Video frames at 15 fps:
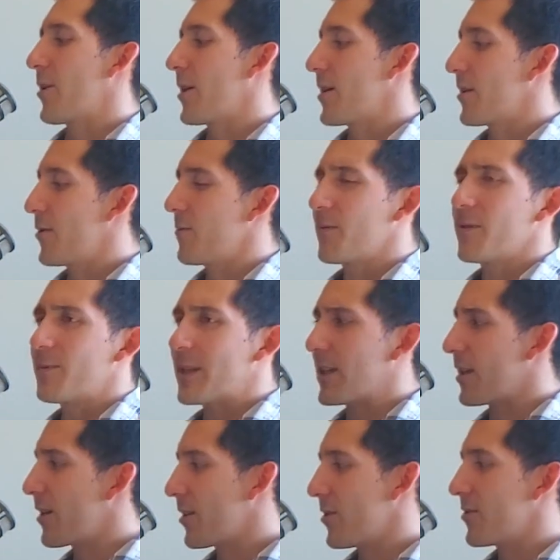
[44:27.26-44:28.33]
Hopefully we
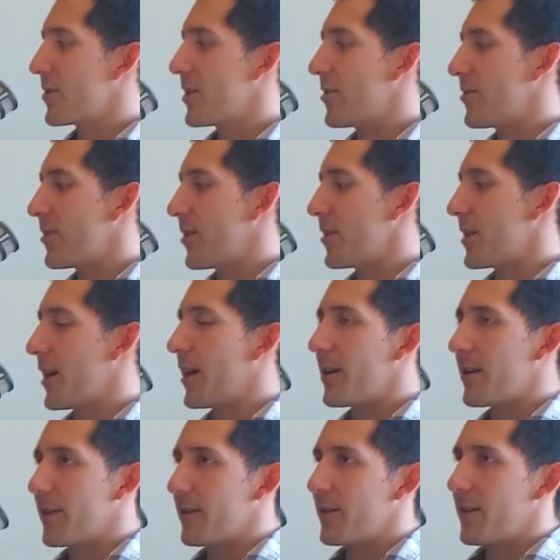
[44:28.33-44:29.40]
could close out on that
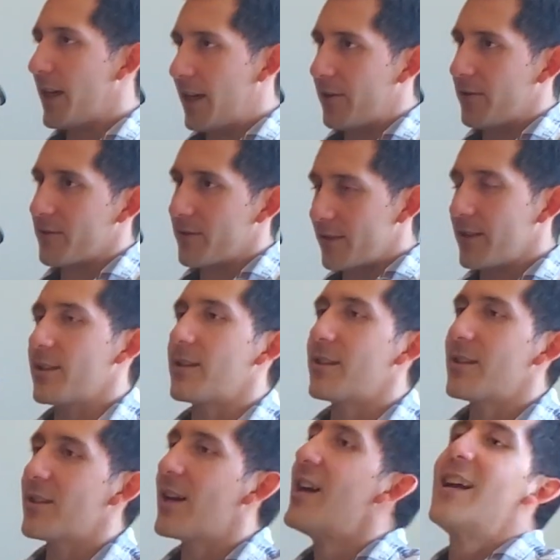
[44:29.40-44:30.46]
house this year.